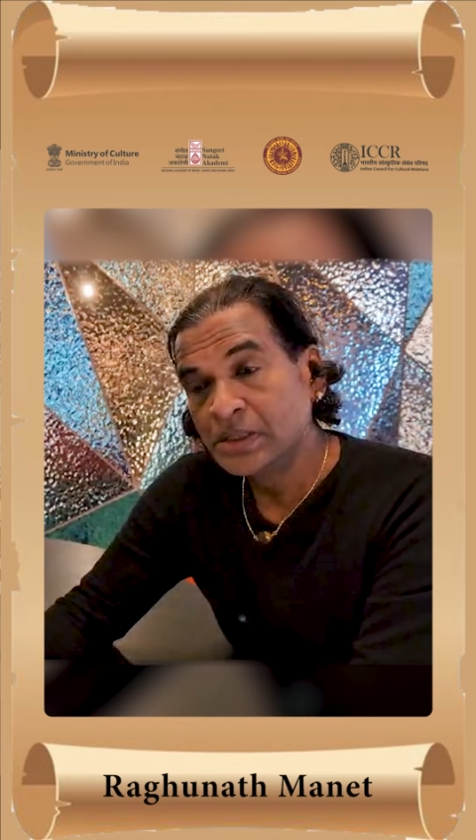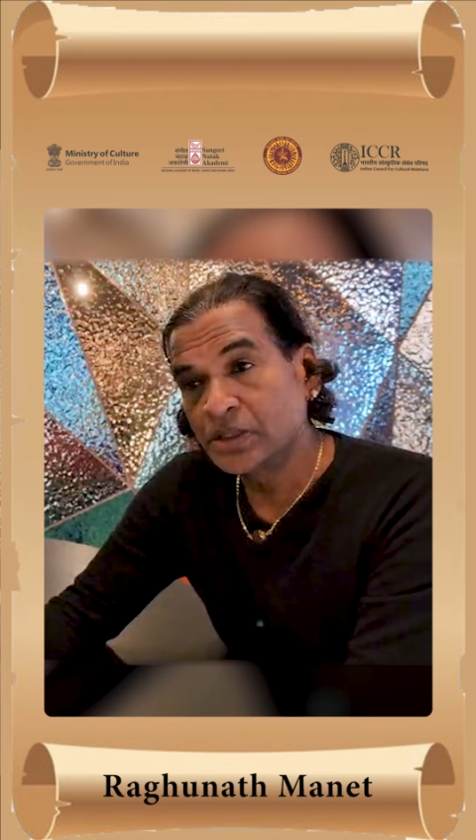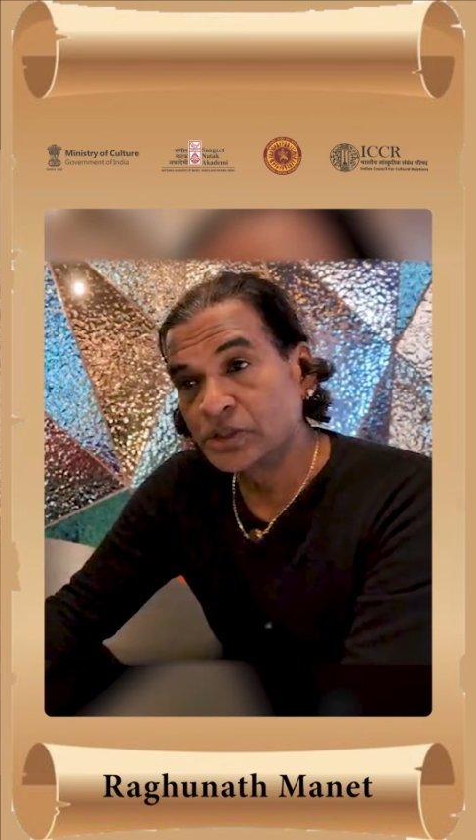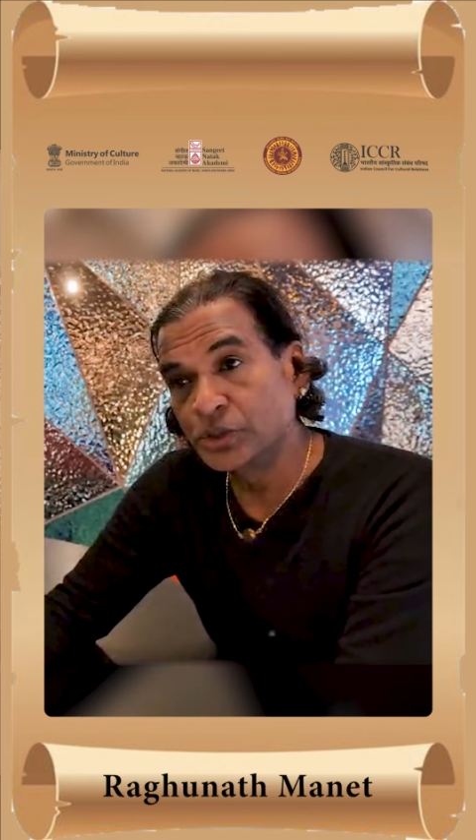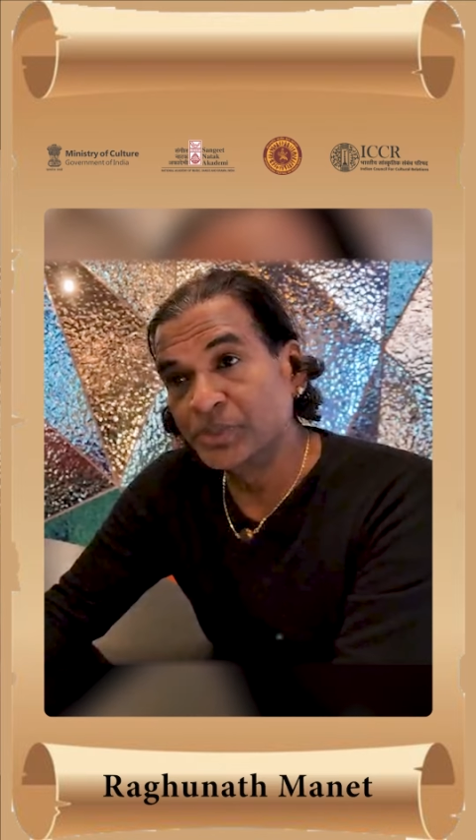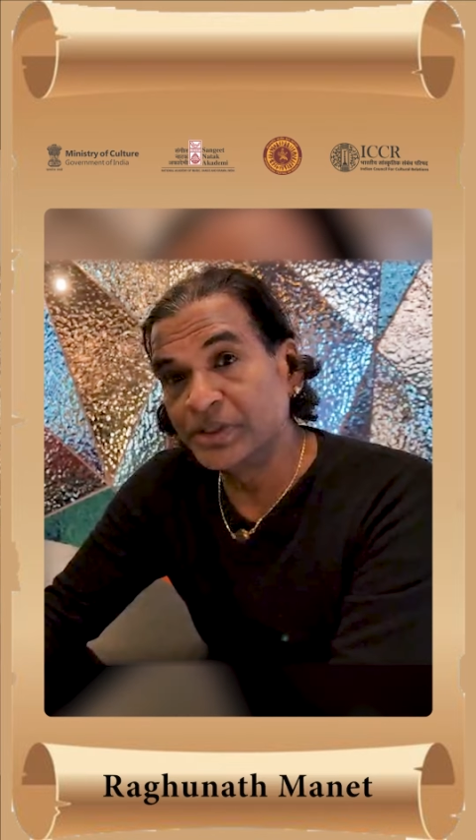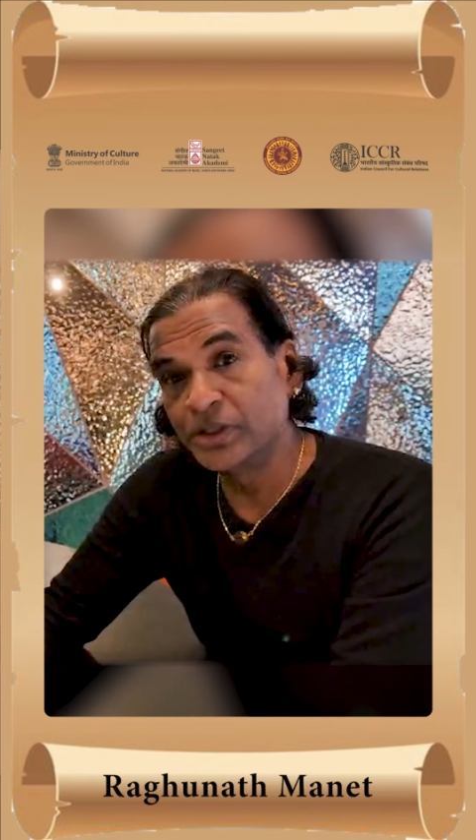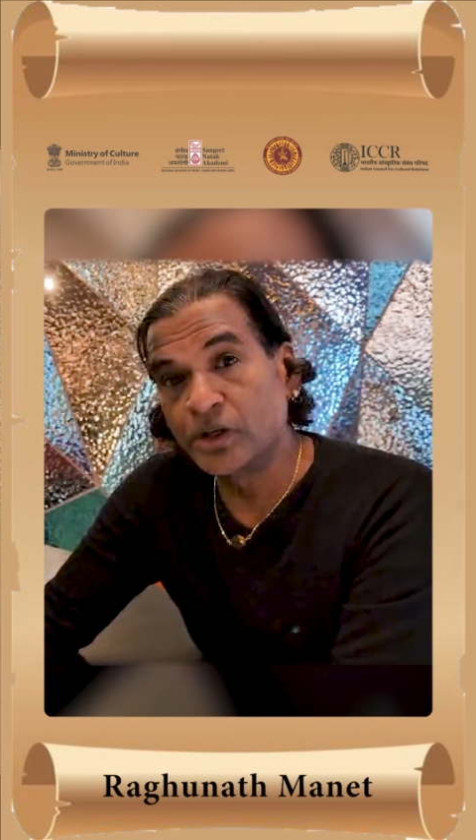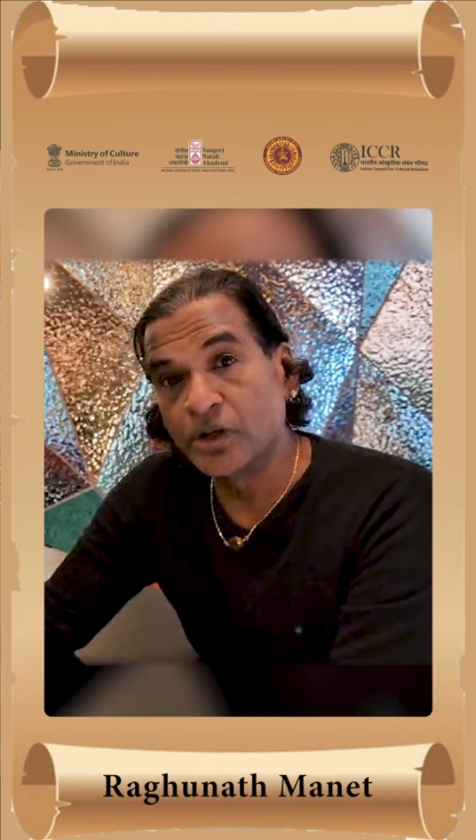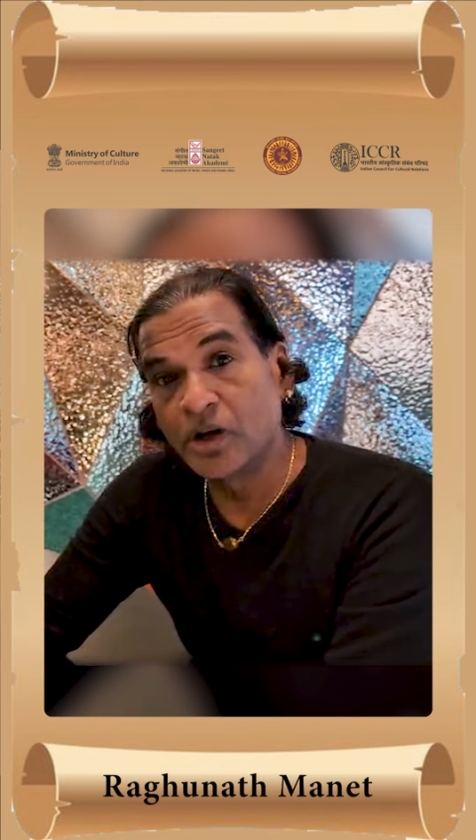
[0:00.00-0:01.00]
contributing
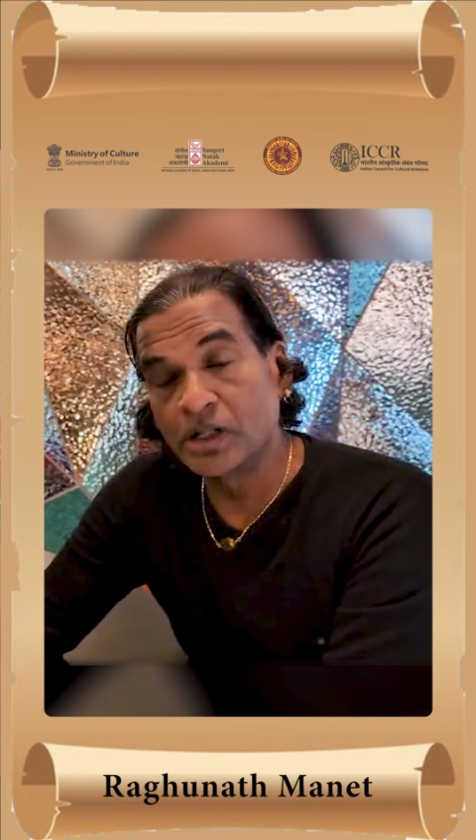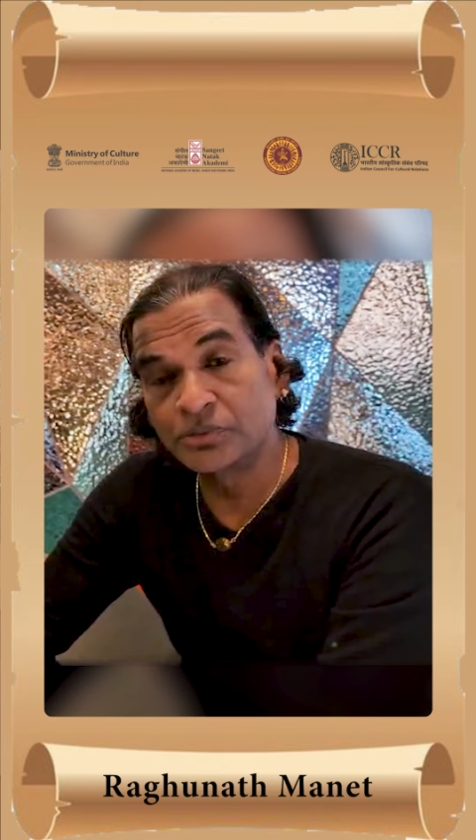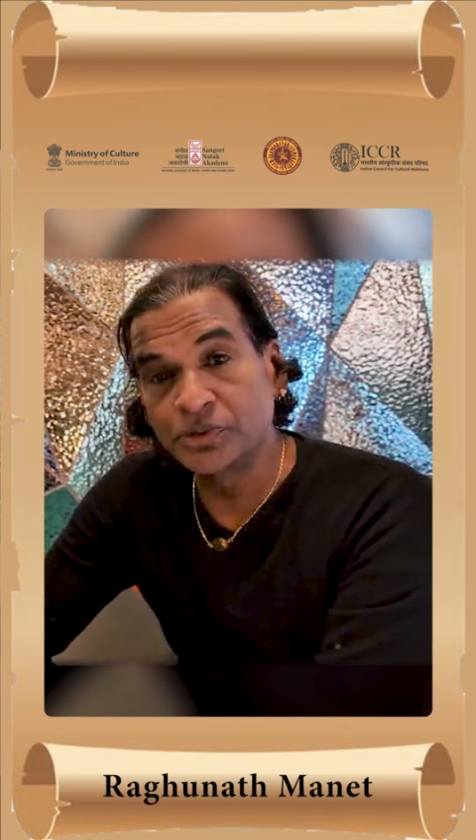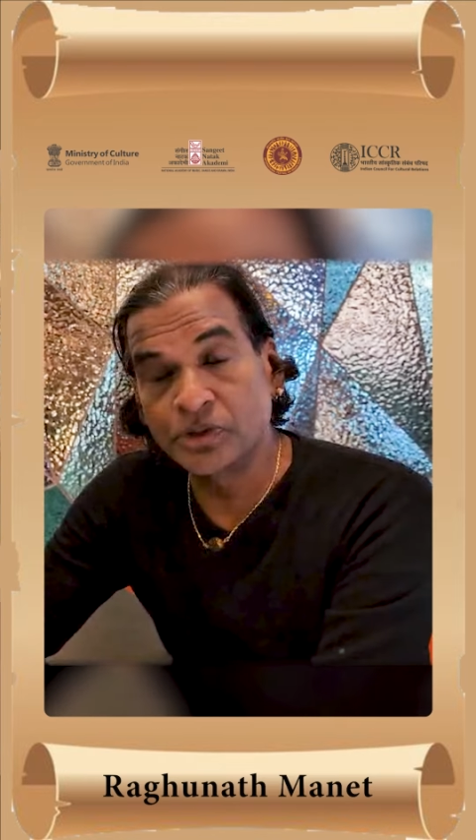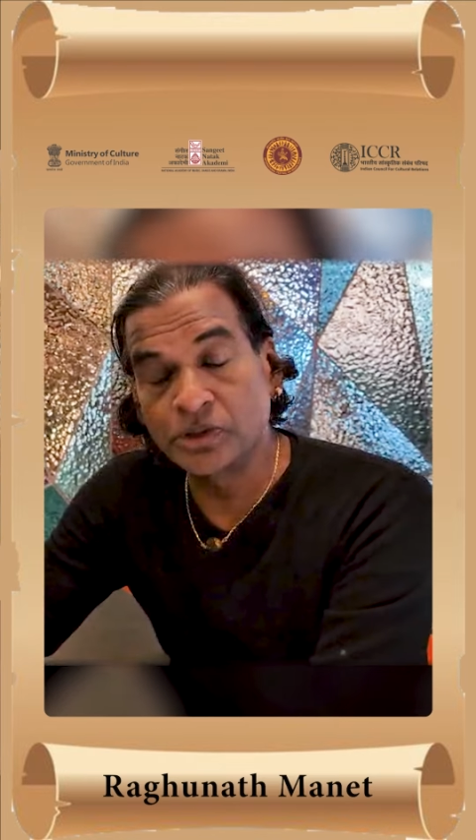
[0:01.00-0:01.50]
a lot for the